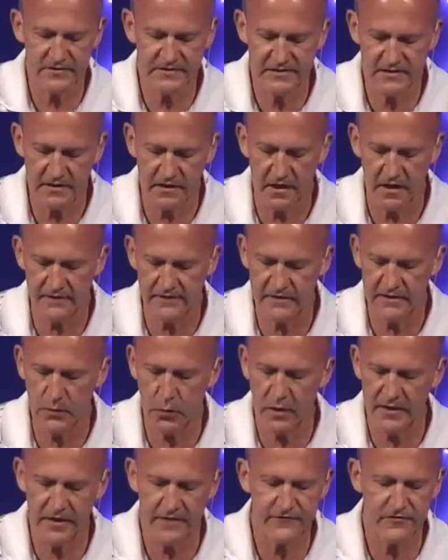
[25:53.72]
is lovely,
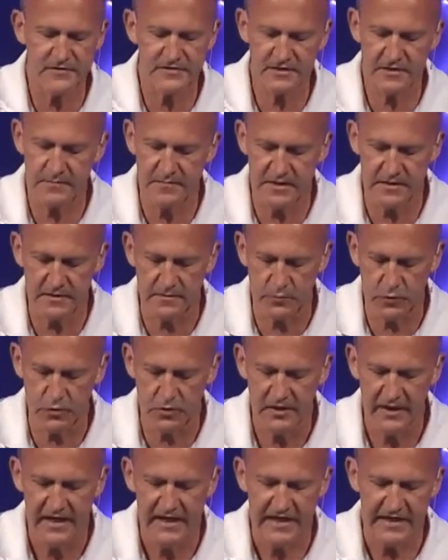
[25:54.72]
whatever is commendable,
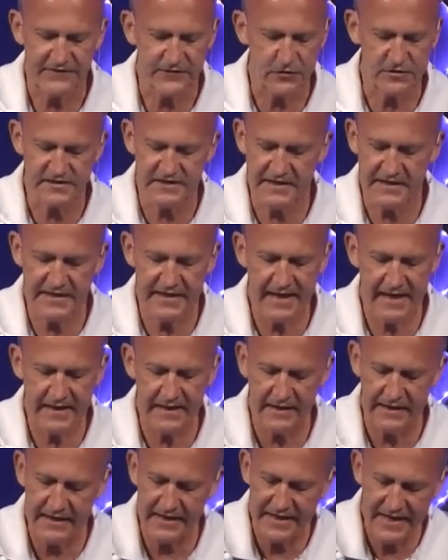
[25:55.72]
if there is any,
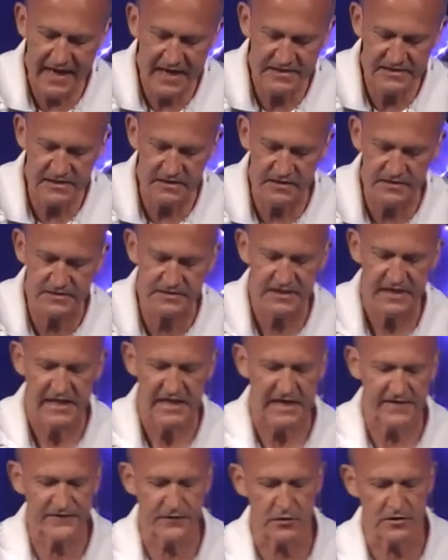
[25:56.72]
any excellence,
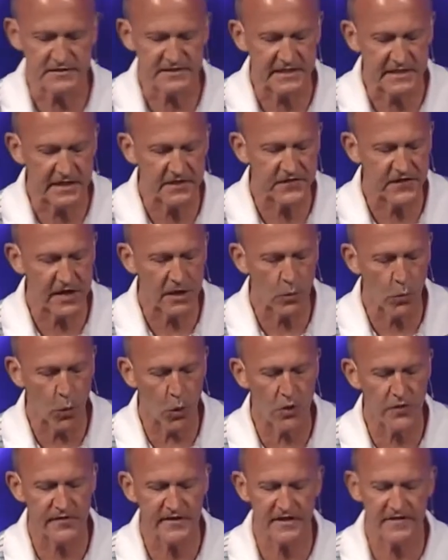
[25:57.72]
if there is anything
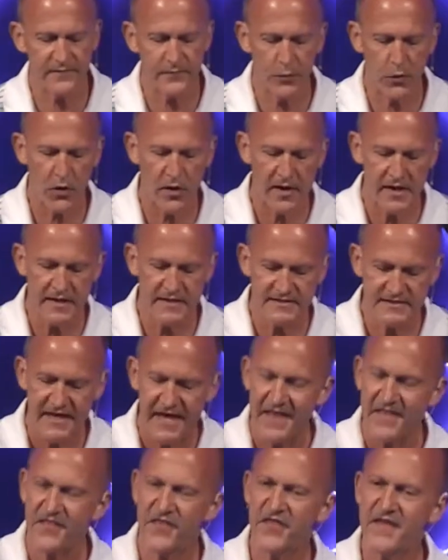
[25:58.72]
worthy of praise,
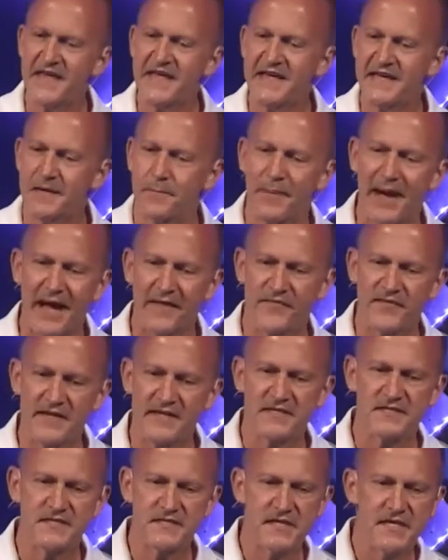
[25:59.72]
think about
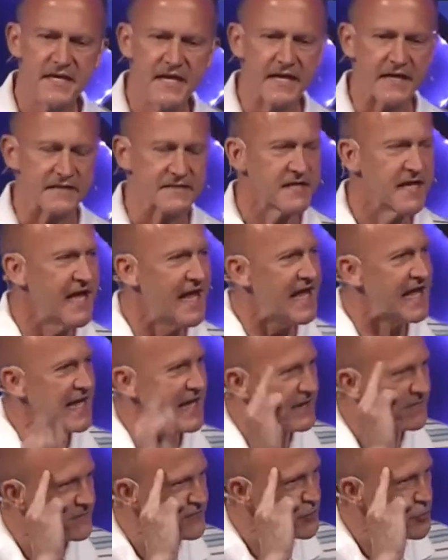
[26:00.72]
these things.
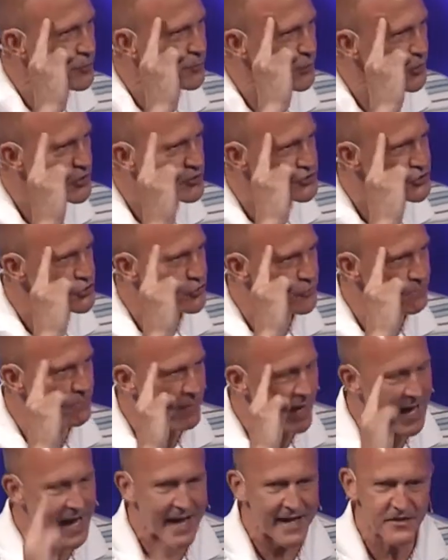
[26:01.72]
If you put your
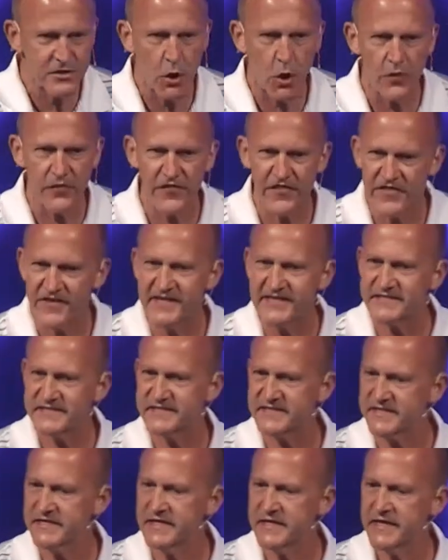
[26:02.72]
mind on these
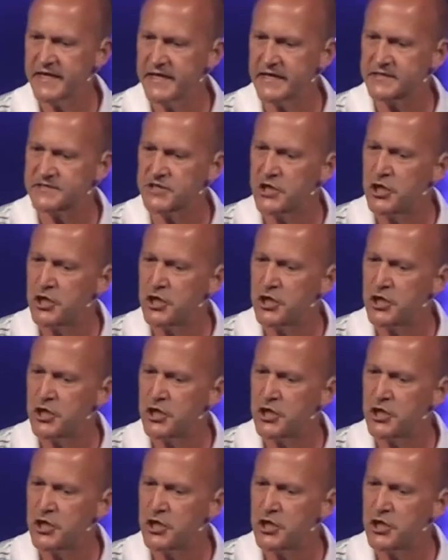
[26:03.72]
things,